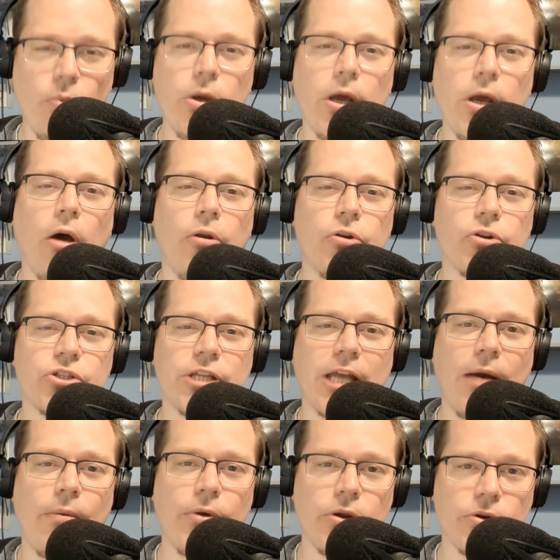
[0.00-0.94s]
We
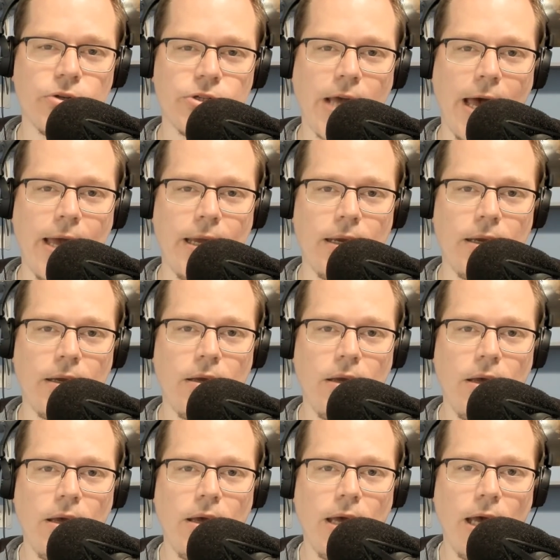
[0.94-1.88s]
understand what you're saying,
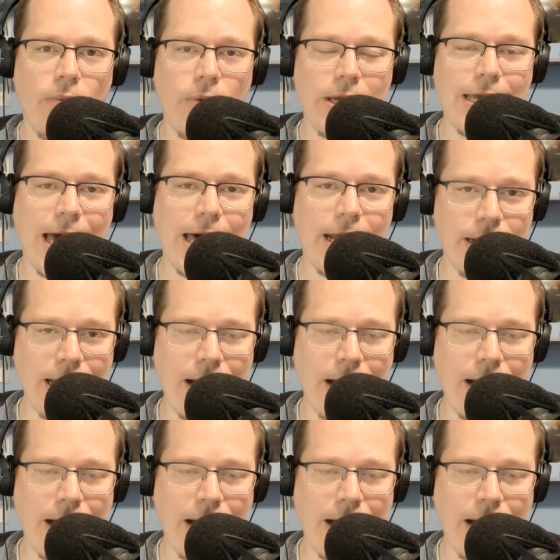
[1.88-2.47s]
and we get it.